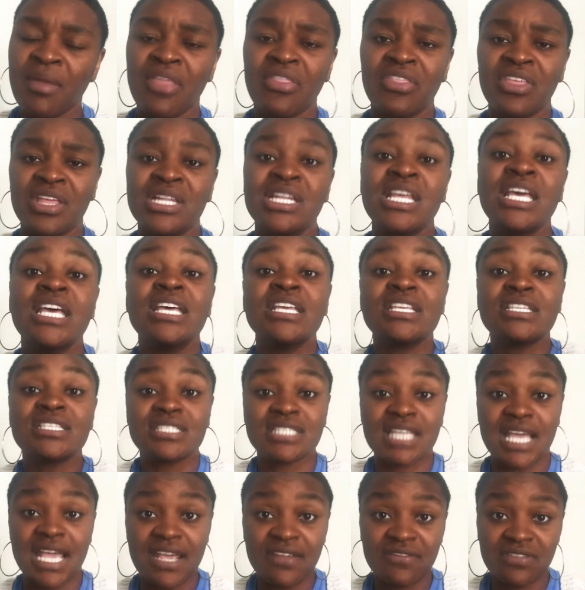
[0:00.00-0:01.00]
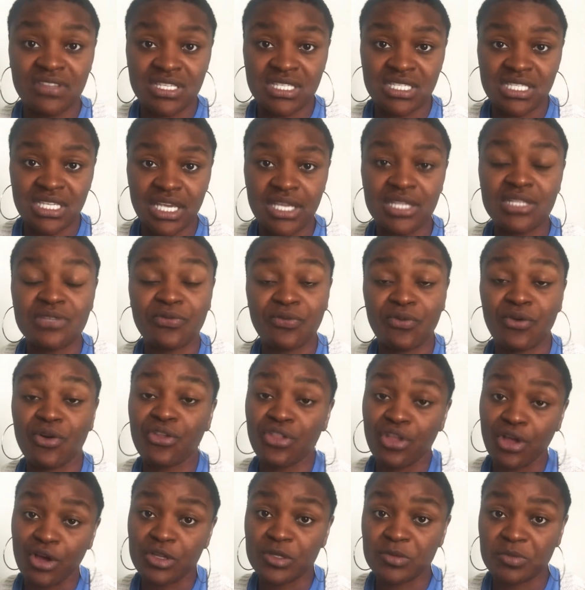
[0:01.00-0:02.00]
and then save the seeds for
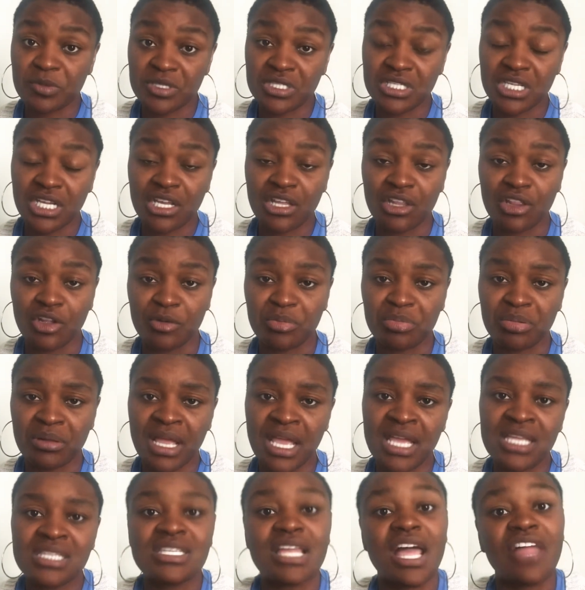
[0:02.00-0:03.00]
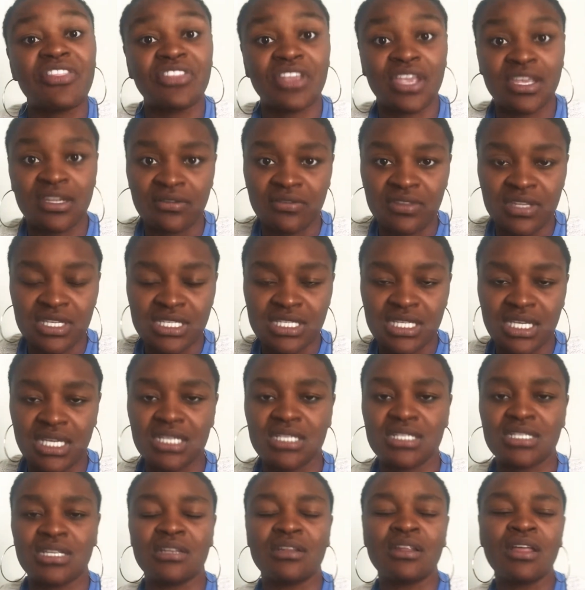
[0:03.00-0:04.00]
those particular plants at the end of the
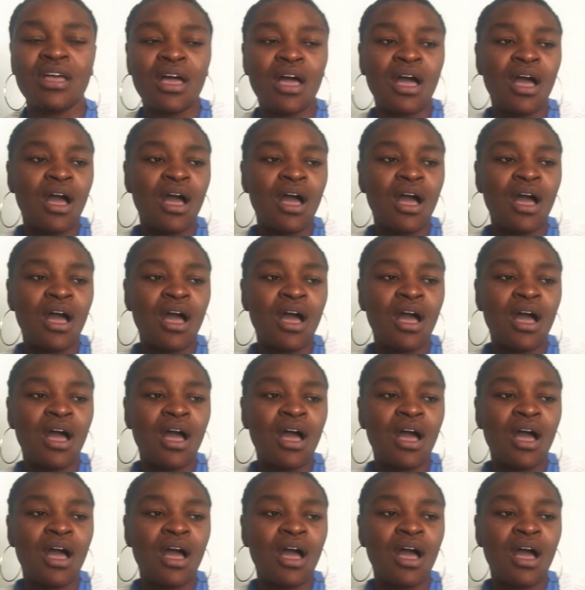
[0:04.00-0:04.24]
season.